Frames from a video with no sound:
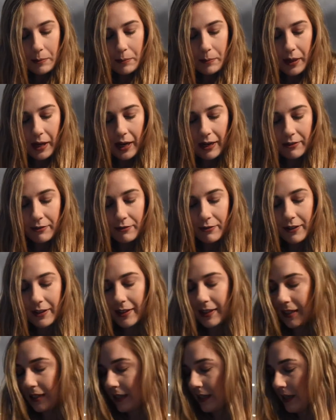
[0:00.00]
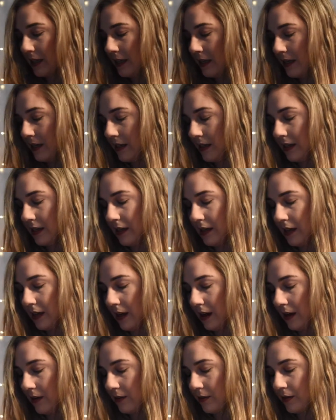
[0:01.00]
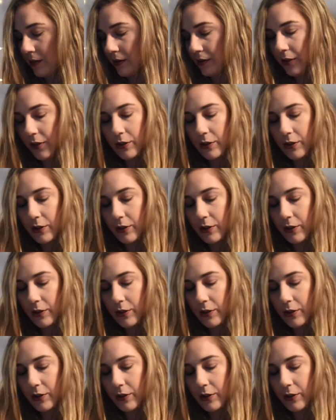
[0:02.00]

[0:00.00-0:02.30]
I feel like, I don't know,